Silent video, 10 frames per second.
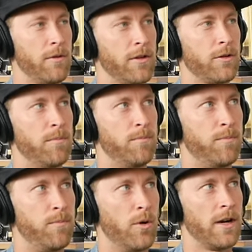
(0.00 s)
went through a
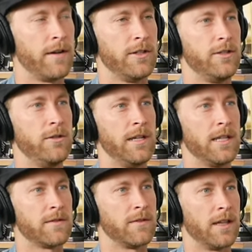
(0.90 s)
board every two
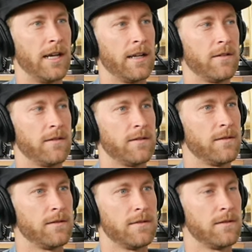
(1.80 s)
weeks for like
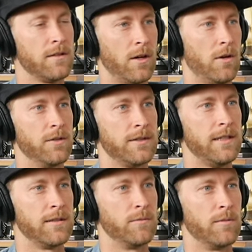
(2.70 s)
a whole
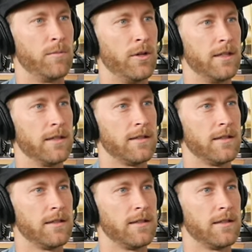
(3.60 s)
season one point.